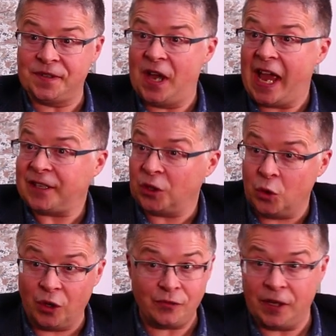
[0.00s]
I hadn't
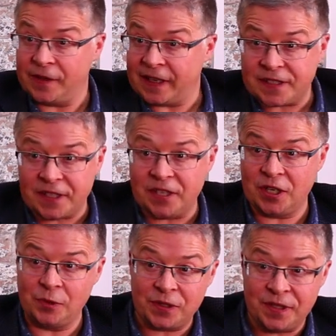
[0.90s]
qualified at that stage. I
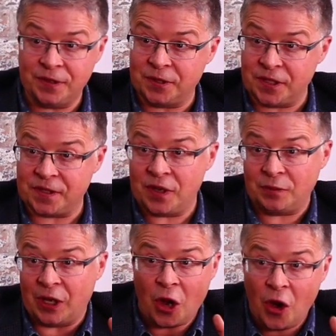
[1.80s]
was still just
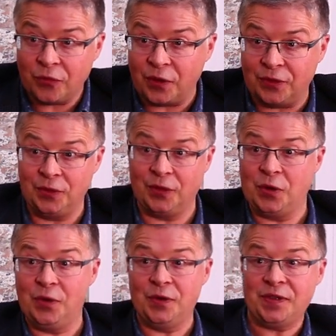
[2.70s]
like halfway through the
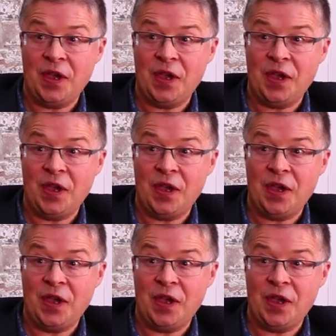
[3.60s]
course.